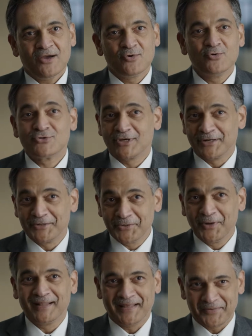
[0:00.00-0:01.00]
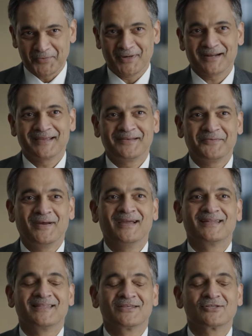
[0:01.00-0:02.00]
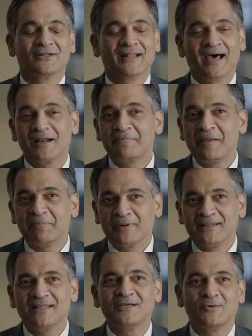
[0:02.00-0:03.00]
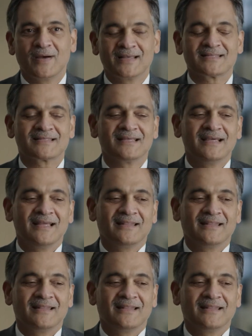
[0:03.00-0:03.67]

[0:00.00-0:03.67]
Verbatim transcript: Who's going to do all that work, right? There's a lot of people in the US